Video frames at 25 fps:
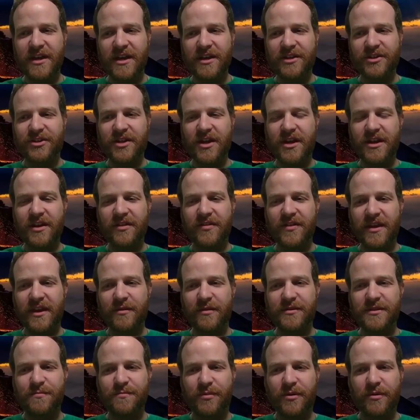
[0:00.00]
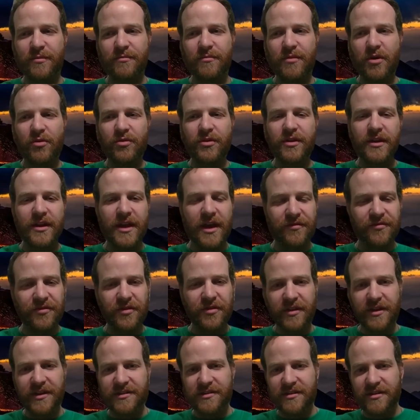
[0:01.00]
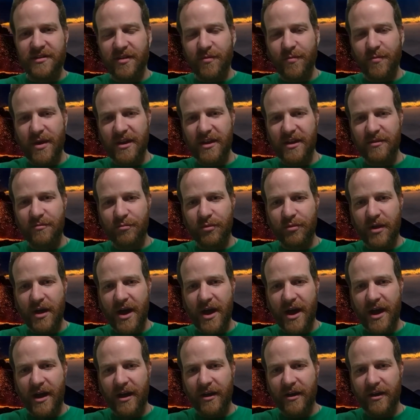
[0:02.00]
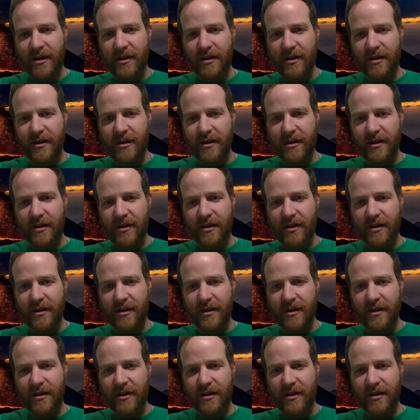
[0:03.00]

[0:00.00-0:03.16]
John. I think he was promoted after this to the Men in Black.